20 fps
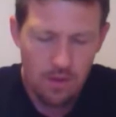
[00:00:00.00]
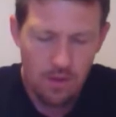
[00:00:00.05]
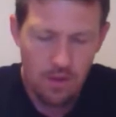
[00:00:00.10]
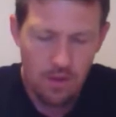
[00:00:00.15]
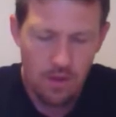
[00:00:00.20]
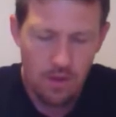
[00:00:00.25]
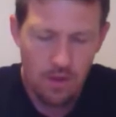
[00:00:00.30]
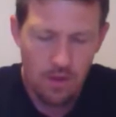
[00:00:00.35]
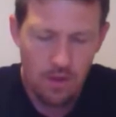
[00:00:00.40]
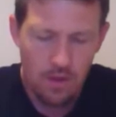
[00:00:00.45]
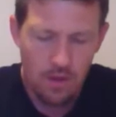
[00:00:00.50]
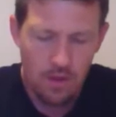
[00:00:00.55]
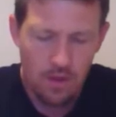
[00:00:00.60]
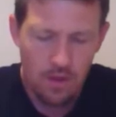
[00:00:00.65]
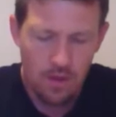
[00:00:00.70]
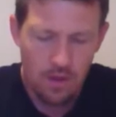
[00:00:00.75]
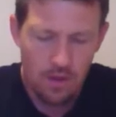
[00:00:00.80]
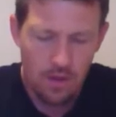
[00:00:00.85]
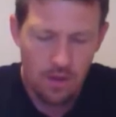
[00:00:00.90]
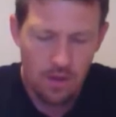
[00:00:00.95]
uh,
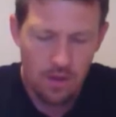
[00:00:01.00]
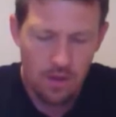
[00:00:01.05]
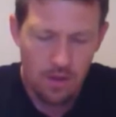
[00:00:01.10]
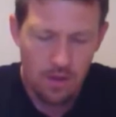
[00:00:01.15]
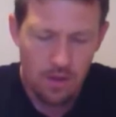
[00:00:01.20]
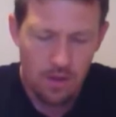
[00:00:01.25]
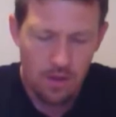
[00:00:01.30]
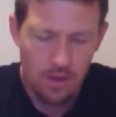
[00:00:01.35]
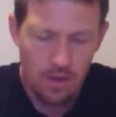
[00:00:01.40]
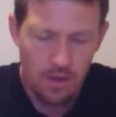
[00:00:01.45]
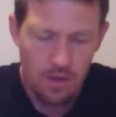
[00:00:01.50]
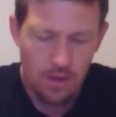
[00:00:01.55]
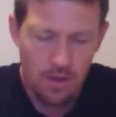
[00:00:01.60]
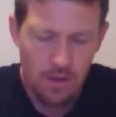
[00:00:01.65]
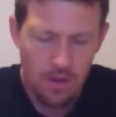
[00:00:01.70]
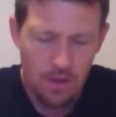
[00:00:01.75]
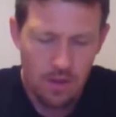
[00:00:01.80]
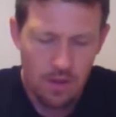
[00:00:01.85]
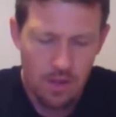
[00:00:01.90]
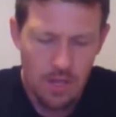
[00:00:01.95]

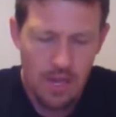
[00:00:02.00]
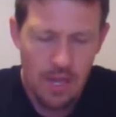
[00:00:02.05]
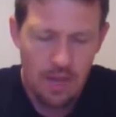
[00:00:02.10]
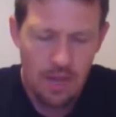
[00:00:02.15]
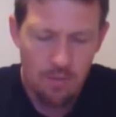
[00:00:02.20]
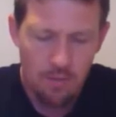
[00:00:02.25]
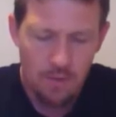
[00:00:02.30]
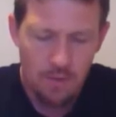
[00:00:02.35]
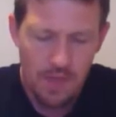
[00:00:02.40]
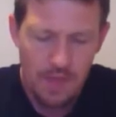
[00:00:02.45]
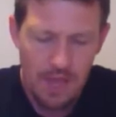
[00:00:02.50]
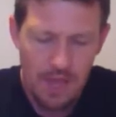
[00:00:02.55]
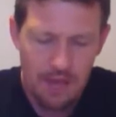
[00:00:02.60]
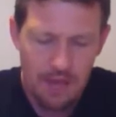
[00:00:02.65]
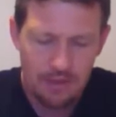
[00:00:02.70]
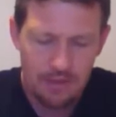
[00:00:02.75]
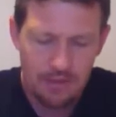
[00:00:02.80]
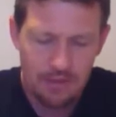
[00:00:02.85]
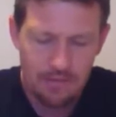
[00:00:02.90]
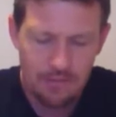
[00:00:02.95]
and with the
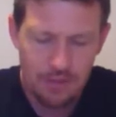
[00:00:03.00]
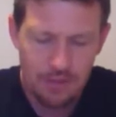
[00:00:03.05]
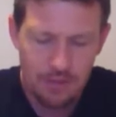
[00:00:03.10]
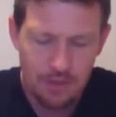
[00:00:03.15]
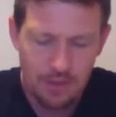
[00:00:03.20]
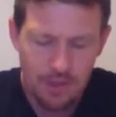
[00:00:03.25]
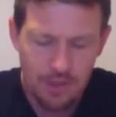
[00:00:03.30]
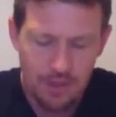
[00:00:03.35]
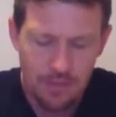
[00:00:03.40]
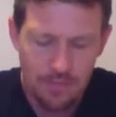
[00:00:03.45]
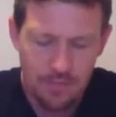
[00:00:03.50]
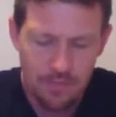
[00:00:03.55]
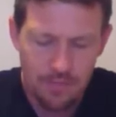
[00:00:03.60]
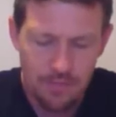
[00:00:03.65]
house of Judah.